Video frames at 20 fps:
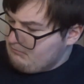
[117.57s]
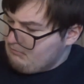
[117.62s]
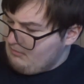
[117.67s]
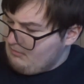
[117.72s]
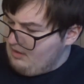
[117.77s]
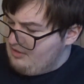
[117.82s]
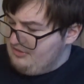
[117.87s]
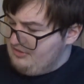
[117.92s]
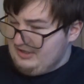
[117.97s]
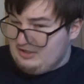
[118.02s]

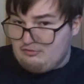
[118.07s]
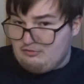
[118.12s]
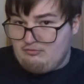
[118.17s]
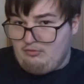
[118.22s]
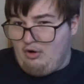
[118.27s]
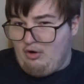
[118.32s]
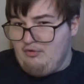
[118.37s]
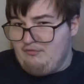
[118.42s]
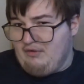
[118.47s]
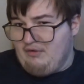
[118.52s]
I think
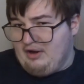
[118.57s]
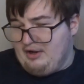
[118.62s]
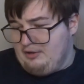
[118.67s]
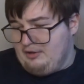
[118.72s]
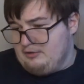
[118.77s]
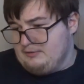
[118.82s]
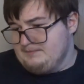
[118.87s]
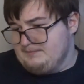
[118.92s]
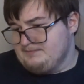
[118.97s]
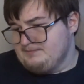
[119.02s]

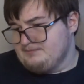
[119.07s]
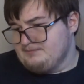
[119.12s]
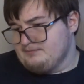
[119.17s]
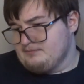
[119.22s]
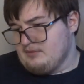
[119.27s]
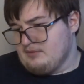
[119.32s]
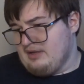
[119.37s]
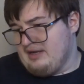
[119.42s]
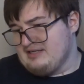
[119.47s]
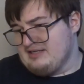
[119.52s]
Grovyle
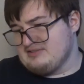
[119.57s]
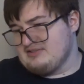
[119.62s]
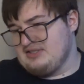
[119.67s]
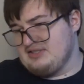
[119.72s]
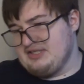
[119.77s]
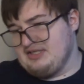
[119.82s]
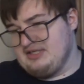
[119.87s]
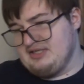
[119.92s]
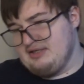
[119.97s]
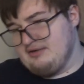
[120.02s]
has
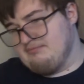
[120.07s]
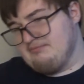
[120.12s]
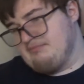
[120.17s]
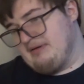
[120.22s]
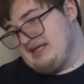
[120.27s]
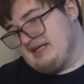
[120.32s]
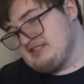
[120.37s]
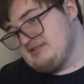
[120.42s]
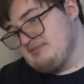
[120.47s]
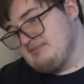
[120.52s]
the
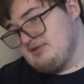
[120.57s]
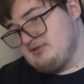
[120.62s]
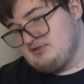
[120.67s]
best middle